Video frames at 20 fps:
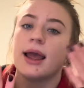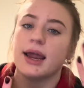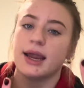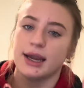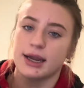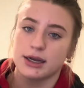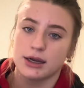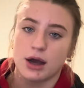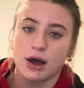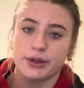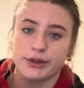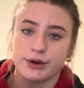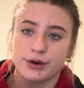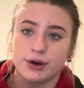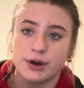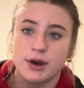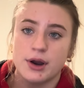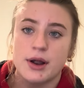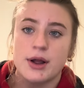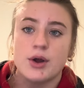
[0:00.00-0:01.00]
and
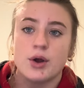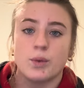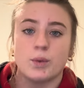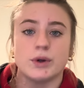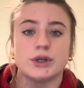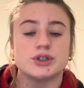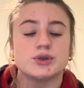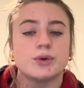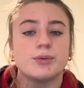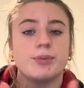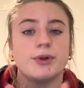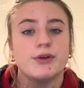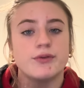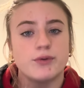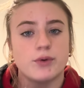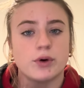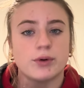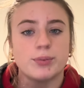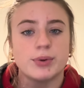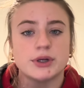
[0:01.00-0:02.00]
other, which would be
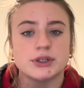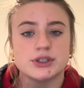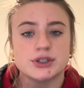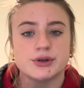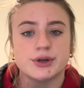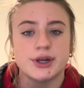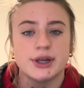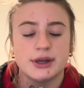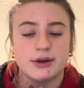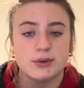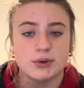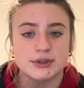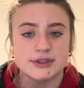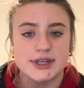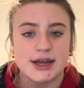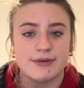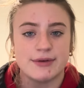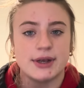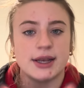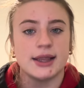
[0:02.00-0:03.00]
4 plus 3 equals
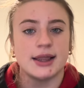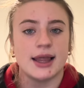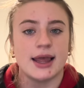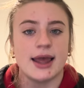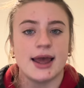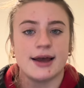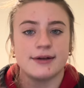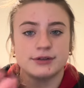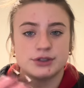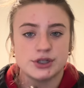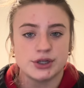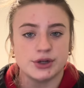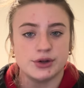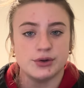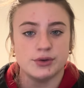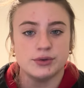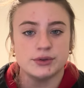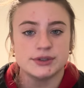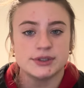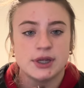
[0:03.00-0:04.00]
7, and they have to
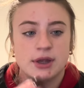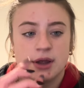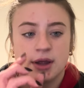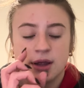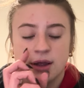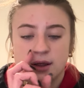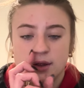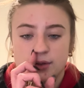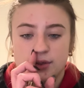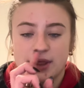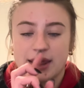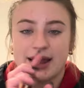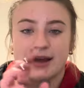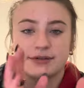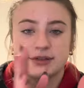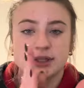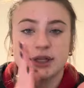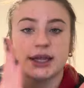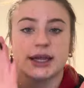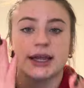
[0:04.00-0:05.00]

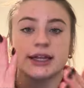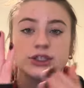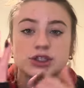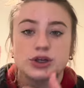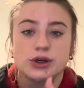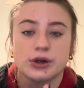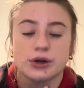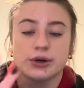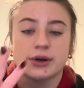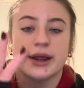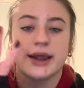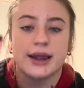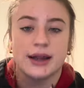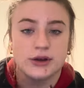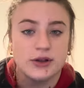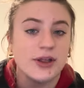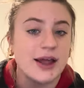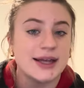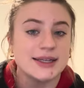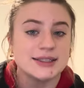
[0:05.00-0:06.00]

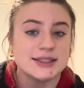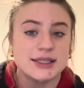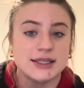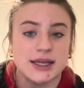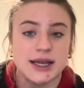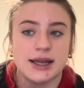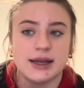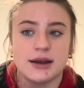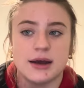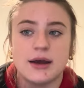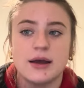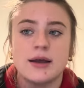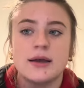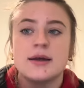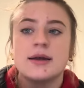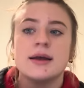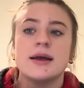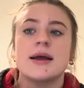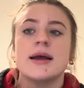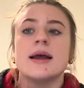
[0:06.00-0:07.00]
analyze the data.
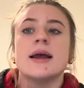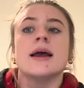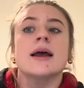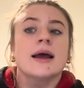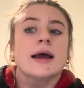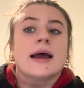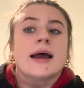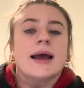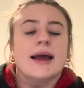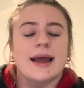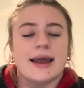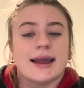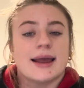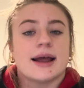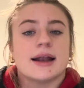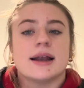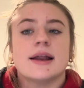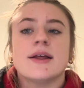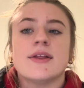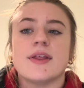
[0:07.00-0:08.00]

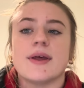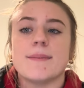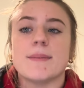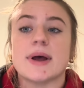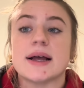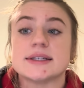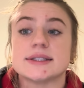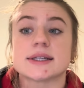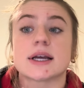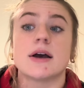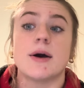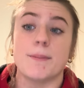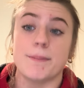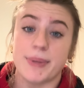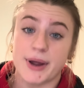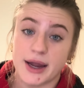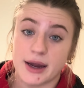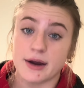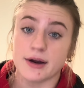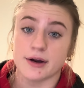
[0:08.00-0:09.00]
And they must
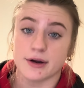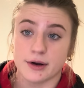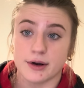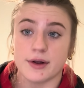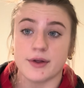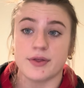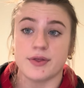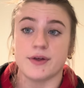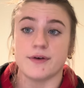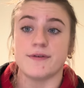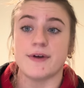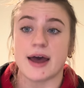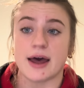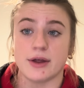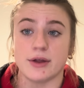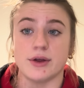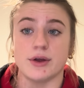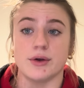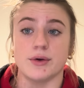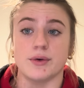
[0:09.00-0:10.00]
compare the
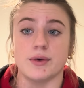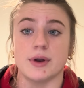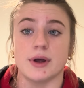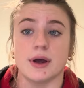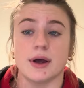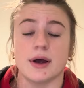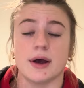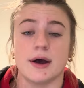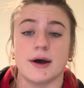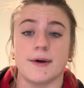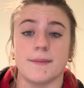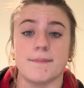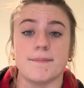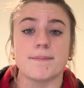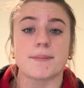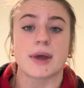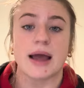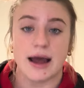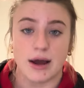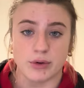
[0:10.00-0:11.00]
valued
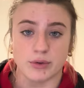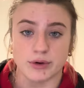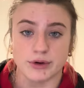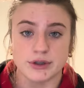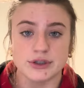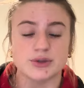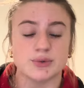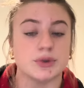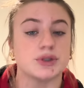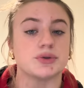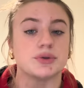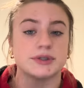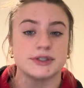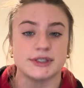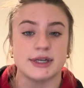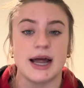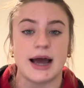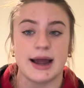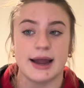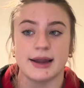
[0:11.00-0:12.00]
counters, which was
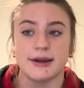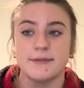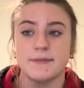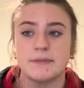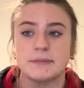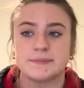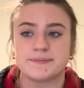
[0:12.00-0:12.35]
9.